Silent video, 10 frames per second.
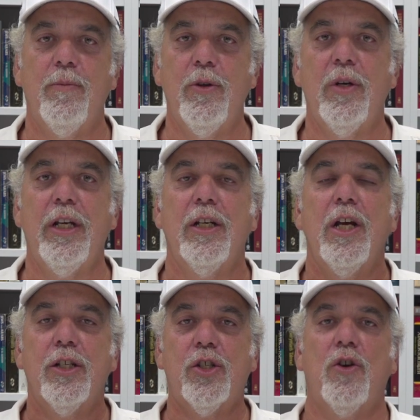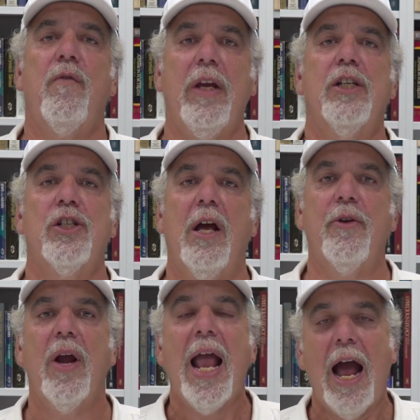community, serving each
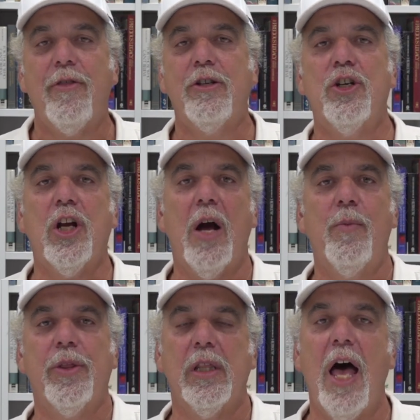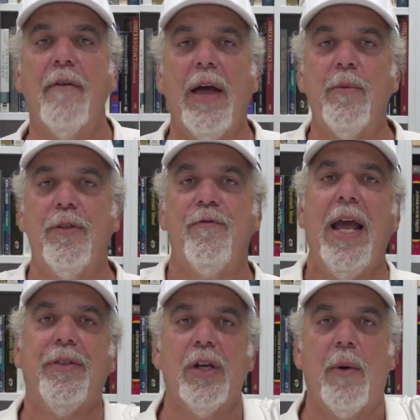other, how they should come with love and with
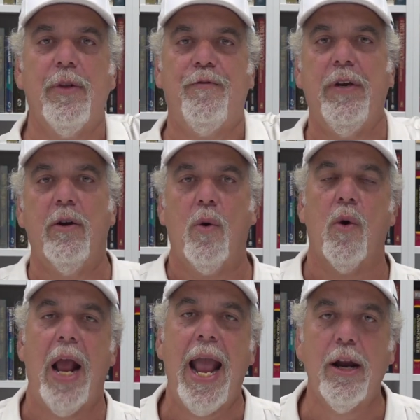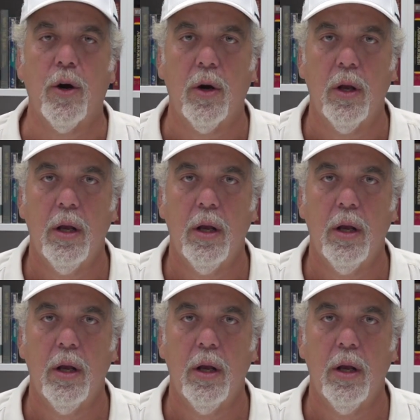faith, not with fear or anger,